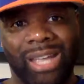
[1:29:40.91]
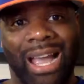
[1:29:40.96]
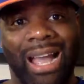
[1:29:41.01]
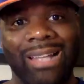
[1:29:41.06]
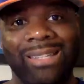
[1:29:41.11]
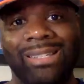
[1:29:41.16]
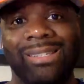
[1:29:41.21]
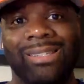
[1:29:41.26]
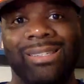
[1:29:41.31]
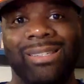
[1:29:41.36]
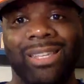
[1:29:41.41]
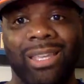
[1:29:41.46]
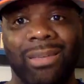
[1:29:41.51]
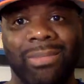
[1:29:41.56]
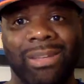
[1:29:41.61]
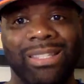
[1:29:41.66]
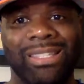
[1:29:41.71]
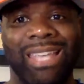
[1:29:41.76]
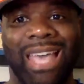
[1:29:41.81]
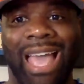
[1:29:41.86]
I just see him
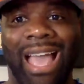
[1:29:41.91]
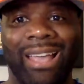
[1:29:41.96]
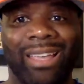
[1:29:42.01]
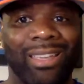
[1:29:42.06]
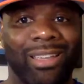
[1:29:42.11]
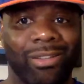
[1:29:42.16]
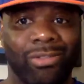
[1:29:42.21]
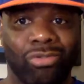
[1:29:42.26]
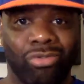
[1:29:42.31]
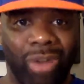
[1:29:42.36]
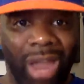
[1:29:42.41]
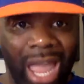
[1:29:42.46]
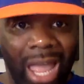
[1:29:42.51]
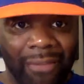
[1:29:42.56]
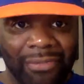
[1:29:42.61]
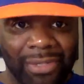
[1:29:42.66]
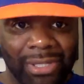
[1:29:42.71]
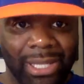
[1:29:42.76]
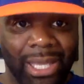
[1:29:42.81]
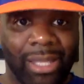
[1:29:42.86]
attacking
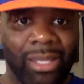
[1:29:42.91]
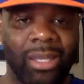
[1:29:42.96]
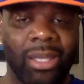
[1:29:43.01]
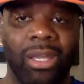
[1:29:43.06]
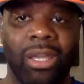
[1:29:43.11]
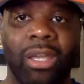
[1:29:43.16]
refs, like